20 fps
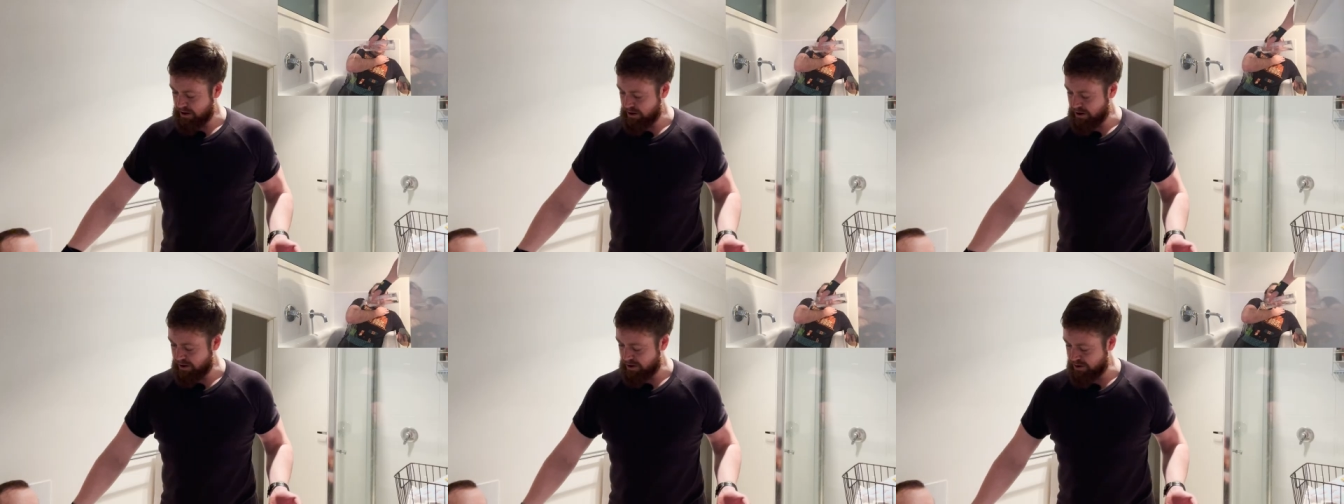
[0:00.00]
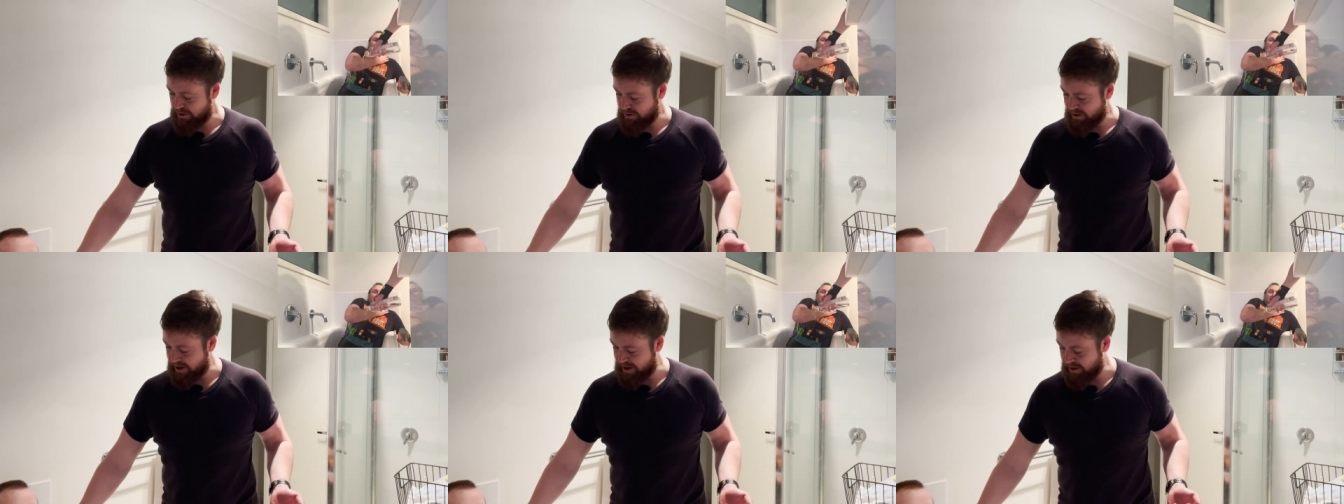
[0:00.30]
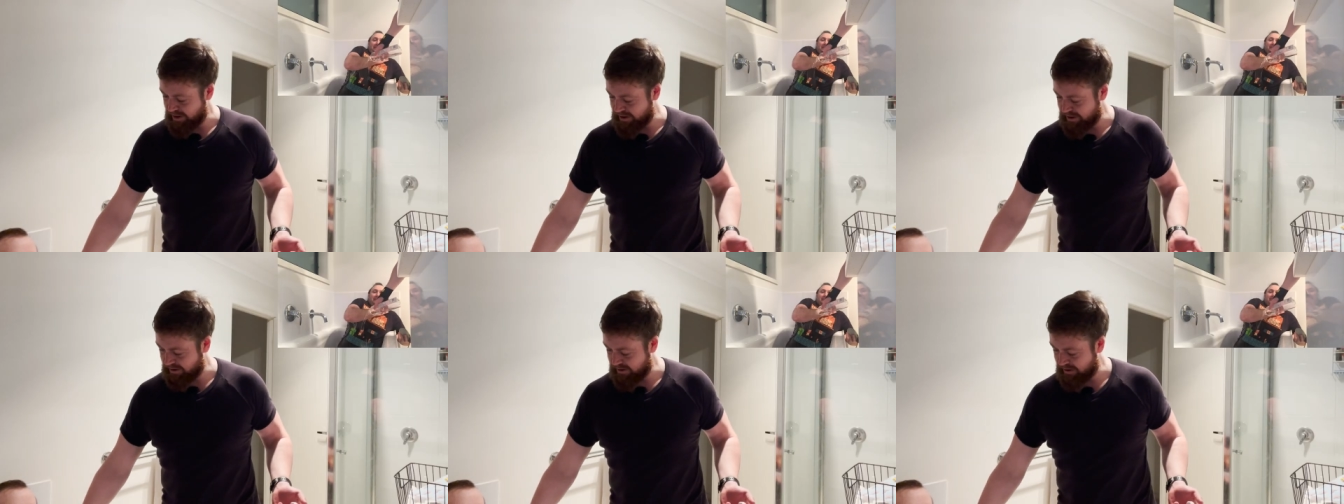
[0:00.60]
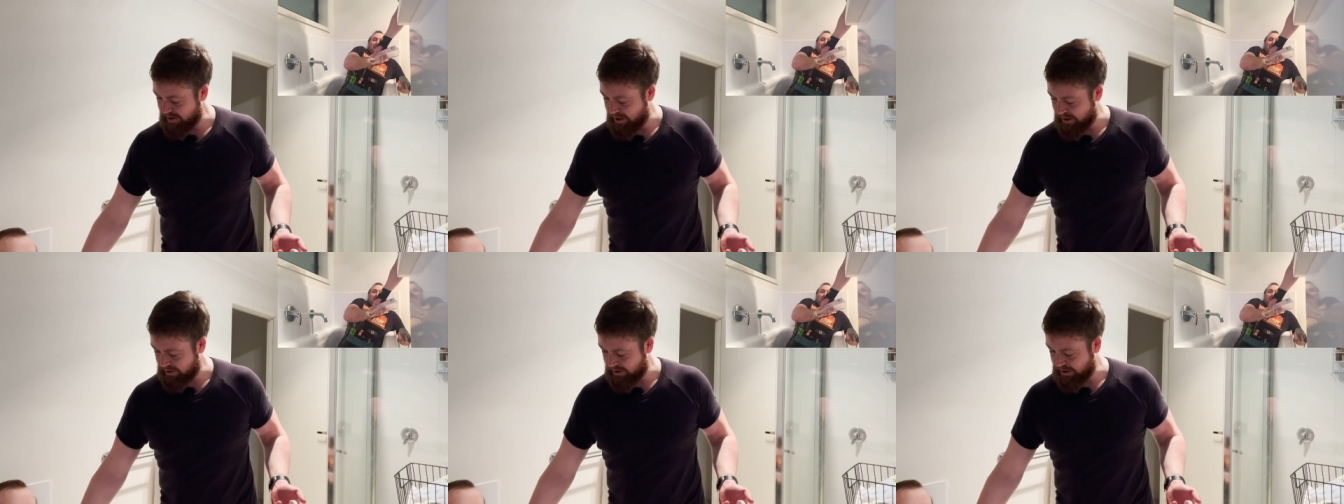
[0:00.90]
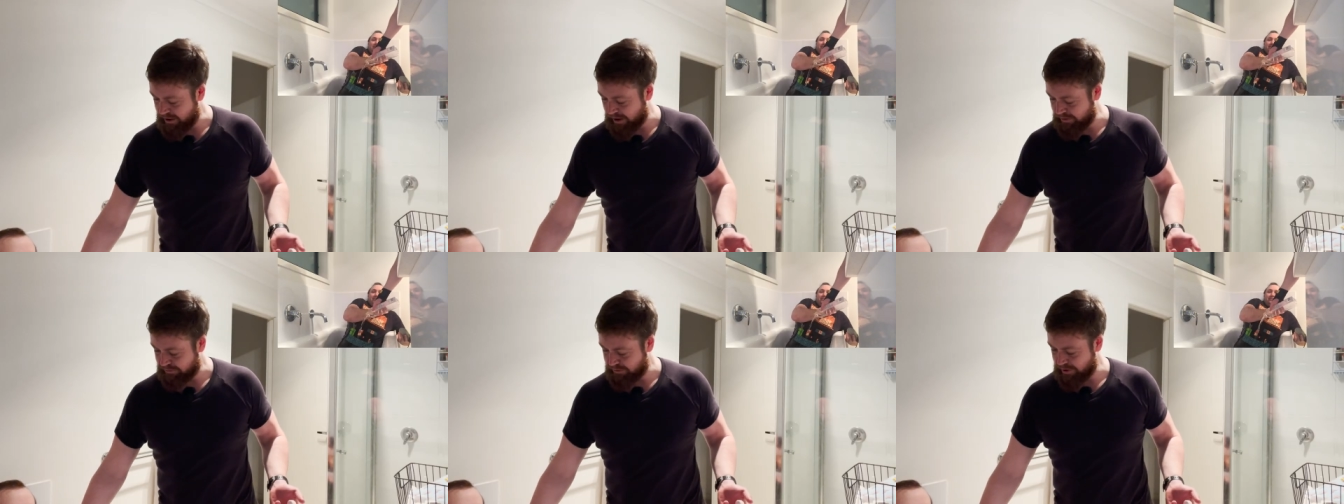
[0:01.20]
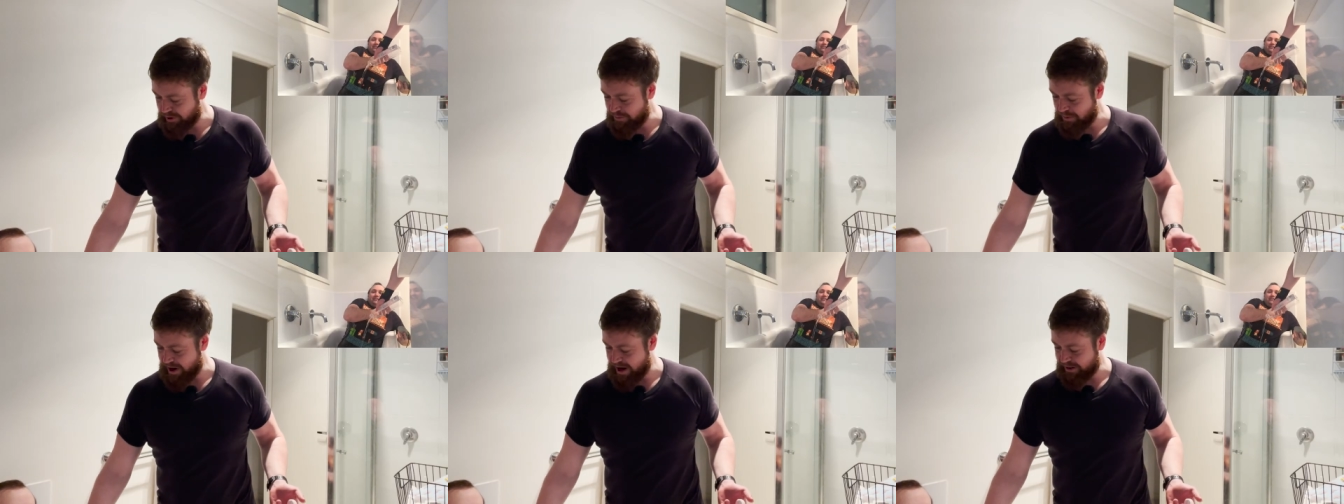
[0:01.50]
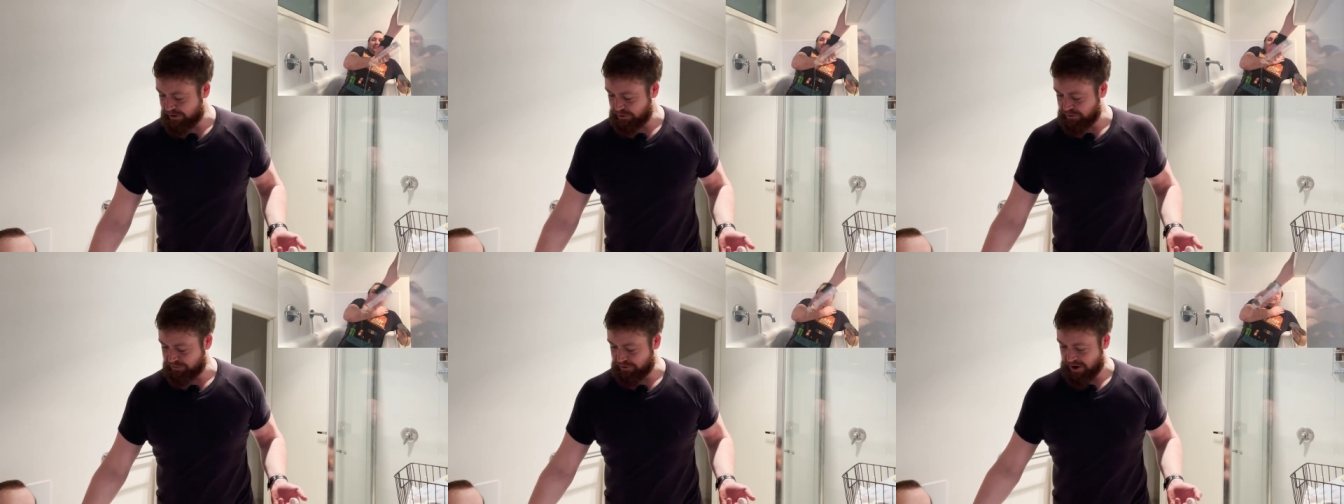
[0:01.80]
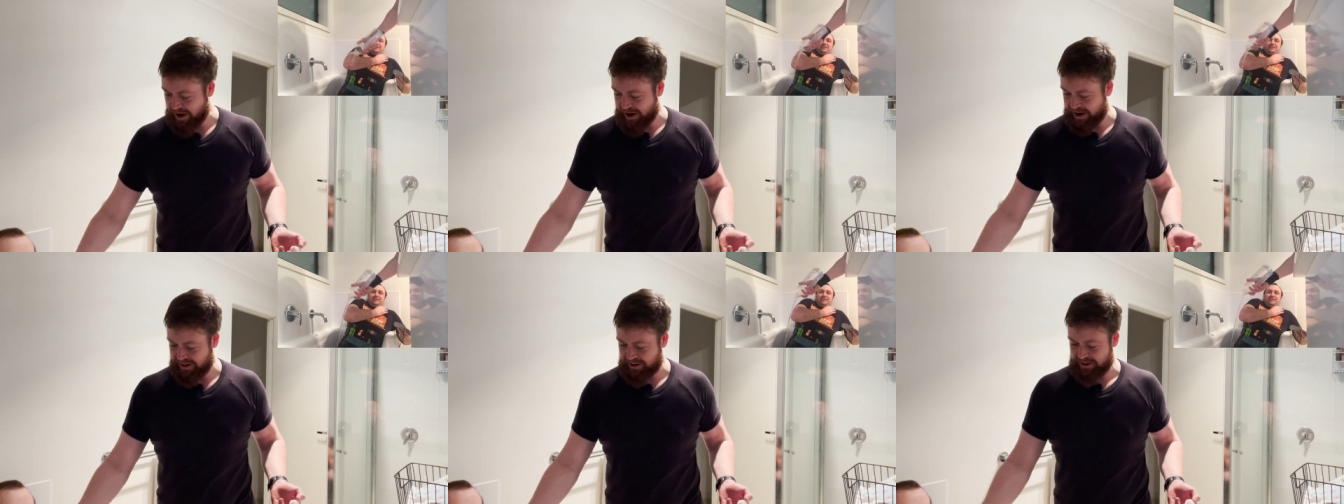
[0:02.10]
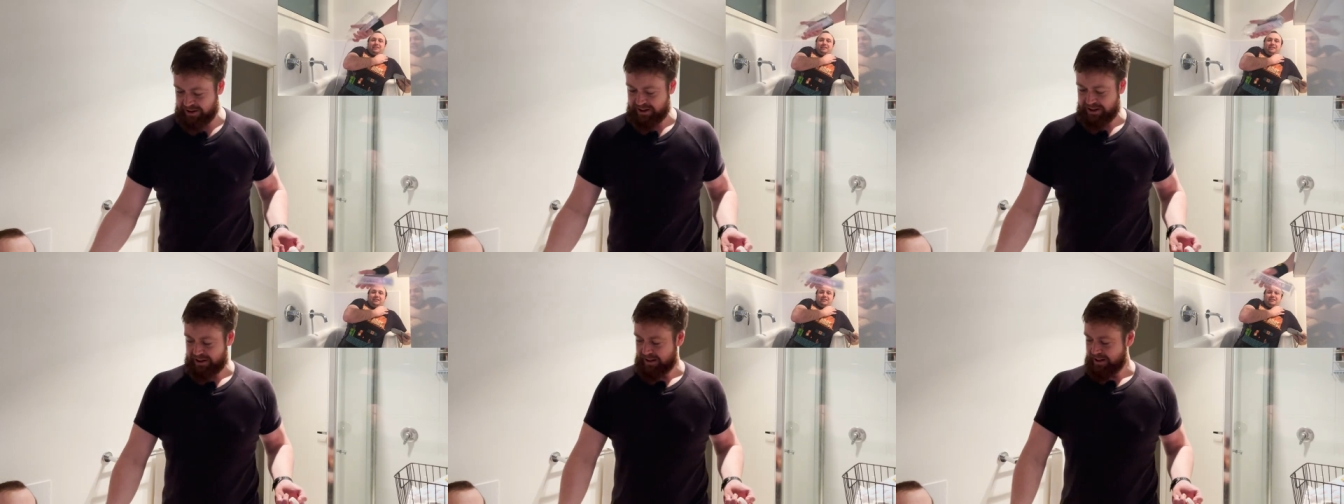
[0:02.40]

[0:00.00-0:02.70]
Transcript: no, I gotta, yeah, you can't hang like it's fine.